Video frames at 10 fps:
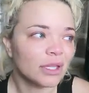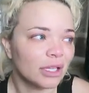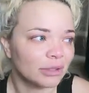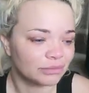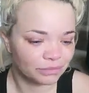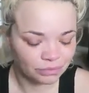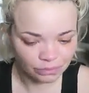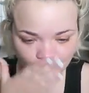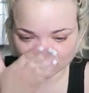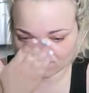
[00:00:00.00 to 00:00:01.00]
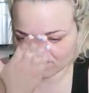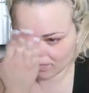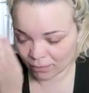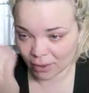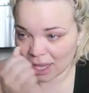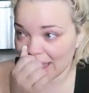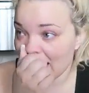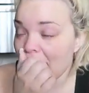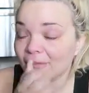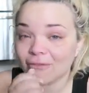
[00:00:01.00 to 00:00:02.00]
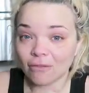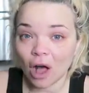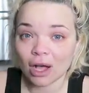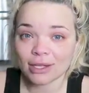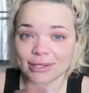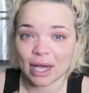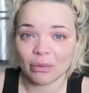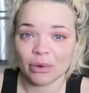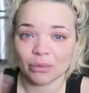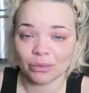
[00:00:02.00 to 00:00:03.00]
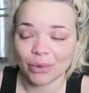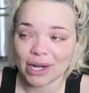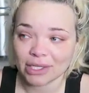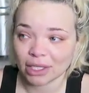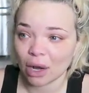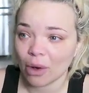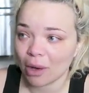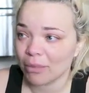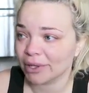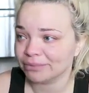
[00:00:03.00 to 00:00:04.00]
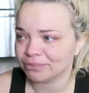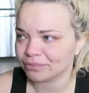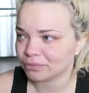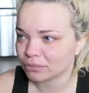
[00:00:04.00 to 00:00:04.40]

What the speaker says: you know, I have vlogs that were ready to go up and